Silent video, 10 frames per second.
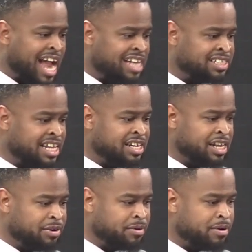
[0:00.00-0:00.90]

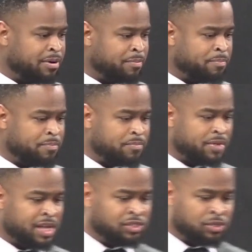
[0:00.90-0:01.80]
ascended
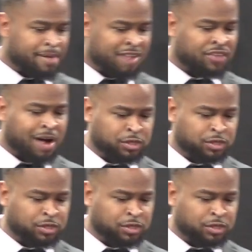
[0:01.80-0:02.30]
into my father's